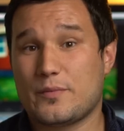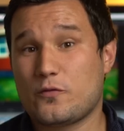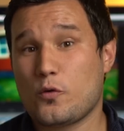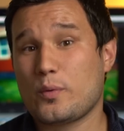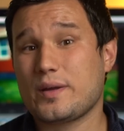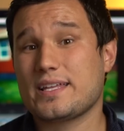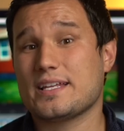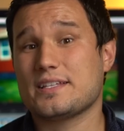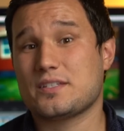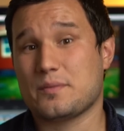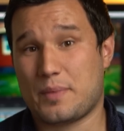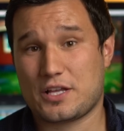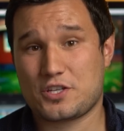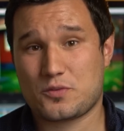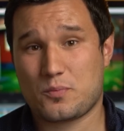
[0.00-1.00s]
Before we get into
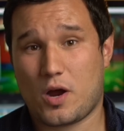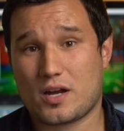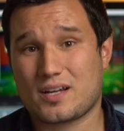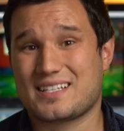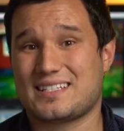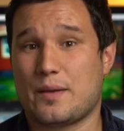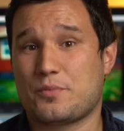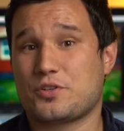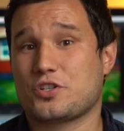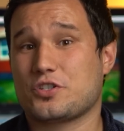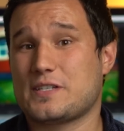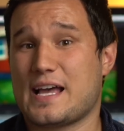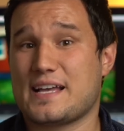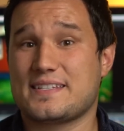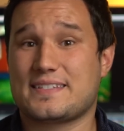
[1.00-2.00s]
benchmarks,
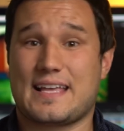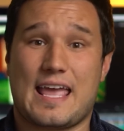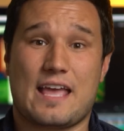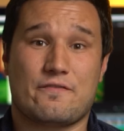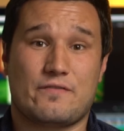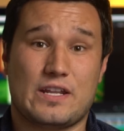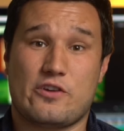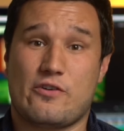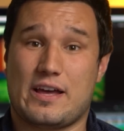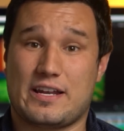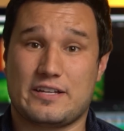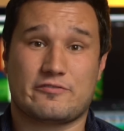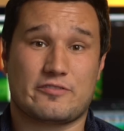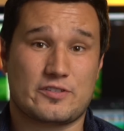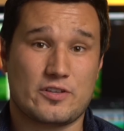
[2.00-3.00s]
temperature tests, and video
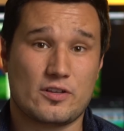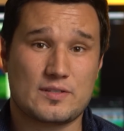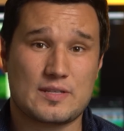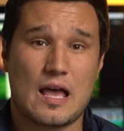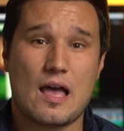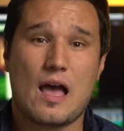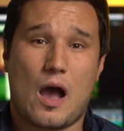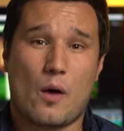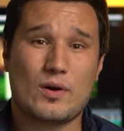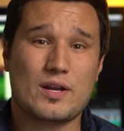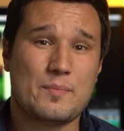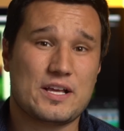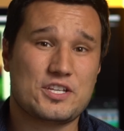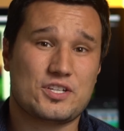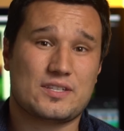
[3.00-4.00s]
editing results, I
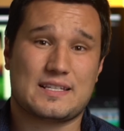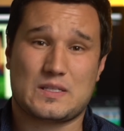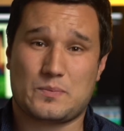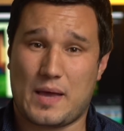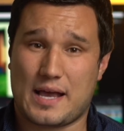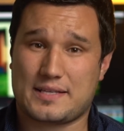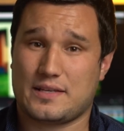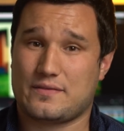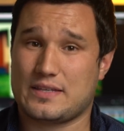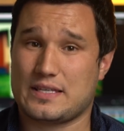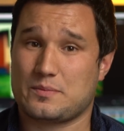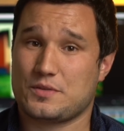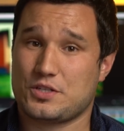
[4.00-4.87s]
want to mention the specs of these